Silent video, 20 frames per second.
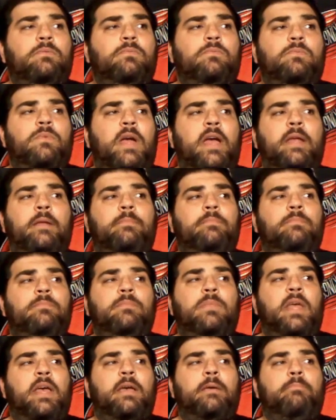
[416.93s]
to ride
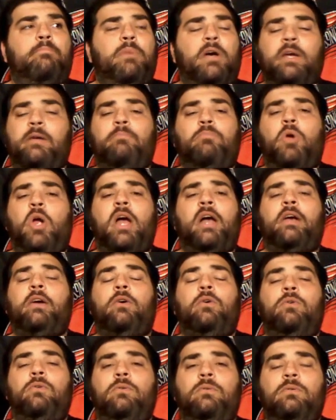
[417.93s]
him like a bucking
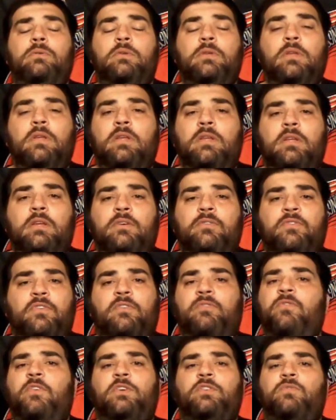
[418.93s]
bronco
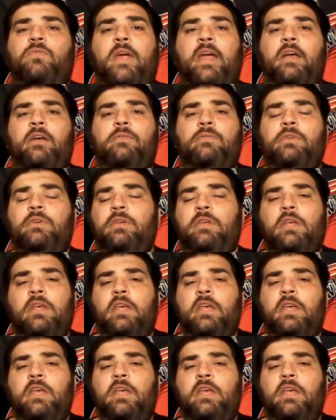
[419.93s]
for the first round.